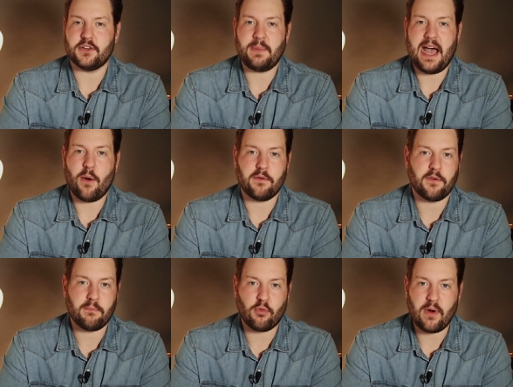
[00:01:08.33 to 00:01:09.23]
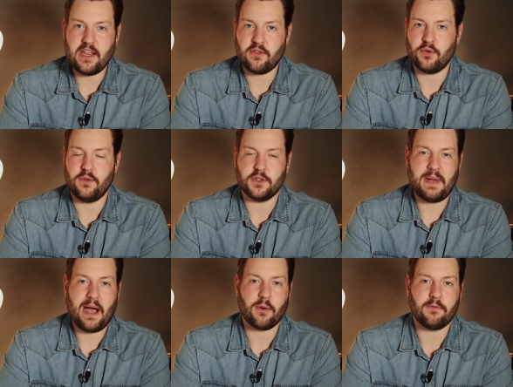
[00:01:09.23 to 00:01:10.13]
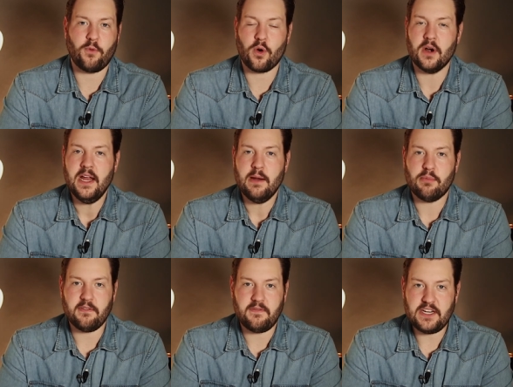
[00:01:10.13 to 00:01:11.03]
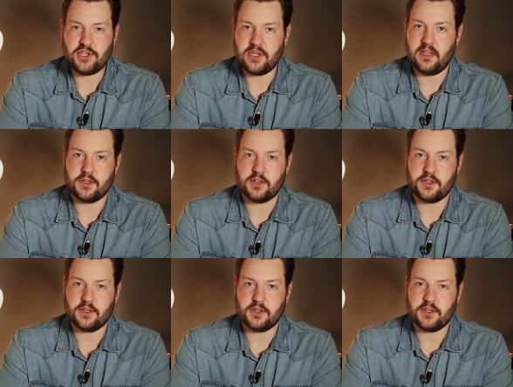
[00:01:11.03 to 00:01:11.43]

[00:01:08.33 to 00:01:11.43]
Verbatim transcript: There's power for breakthrough, there's power for provision,